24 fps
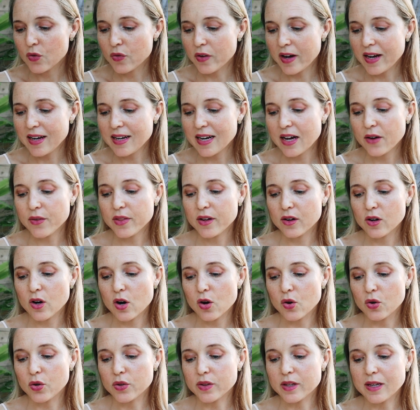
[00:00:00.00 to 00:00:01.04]
Right now there are
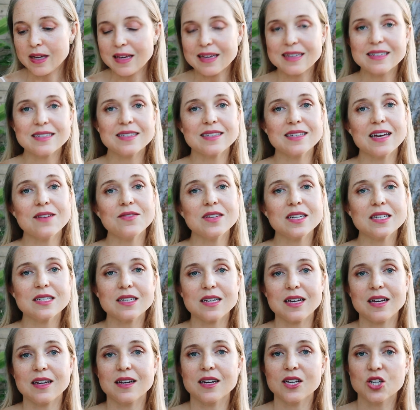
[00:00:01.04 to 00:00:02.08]
only
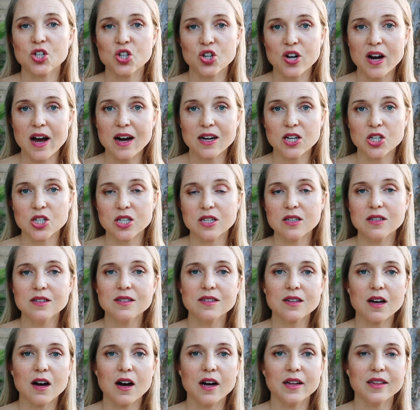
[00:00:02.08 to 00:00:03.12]
17
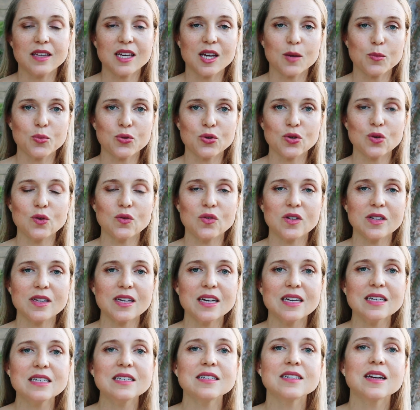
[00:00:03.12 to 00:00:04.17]
attractions on the approved
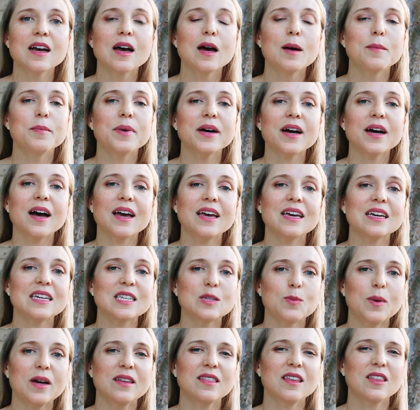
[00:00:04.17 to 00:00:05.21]
list, but I
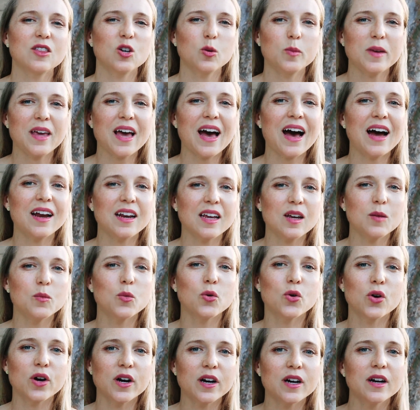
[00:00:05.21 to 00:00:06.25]
expect that they'll be adding
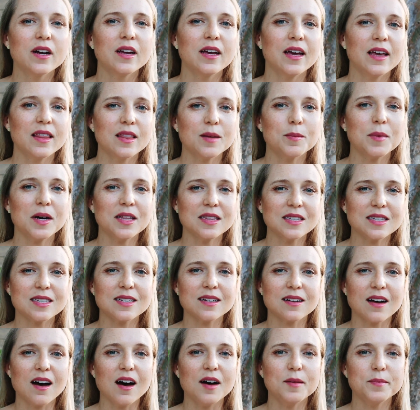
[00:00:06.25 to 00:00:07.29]
more in the months to
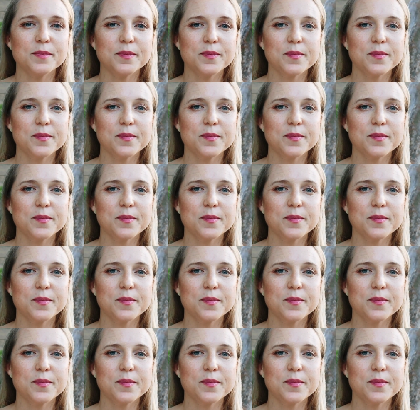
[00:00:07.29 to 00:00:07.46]
come.